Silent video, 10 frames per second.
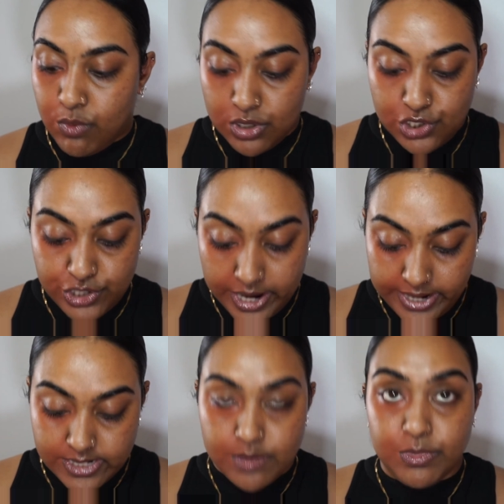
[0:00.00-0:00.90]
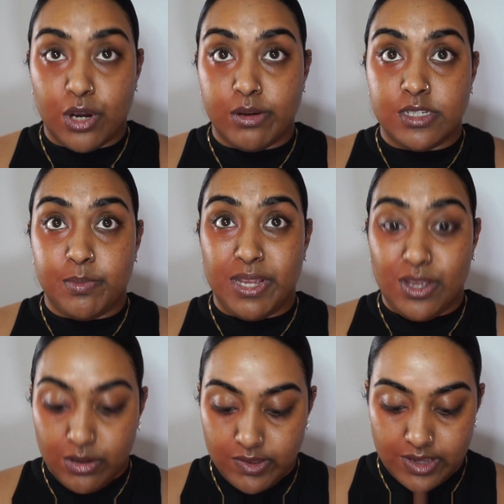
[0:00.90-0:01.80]
what shade I'm going to be
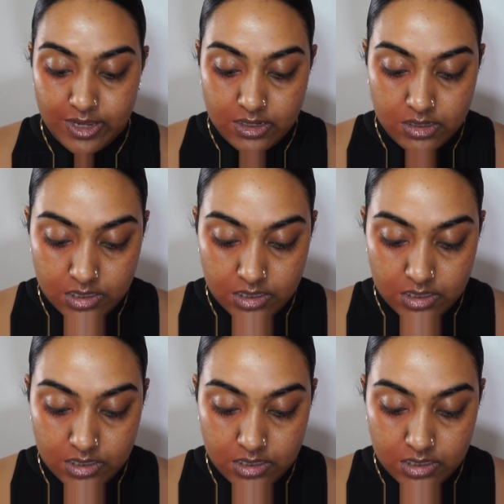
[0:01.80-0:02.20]
using.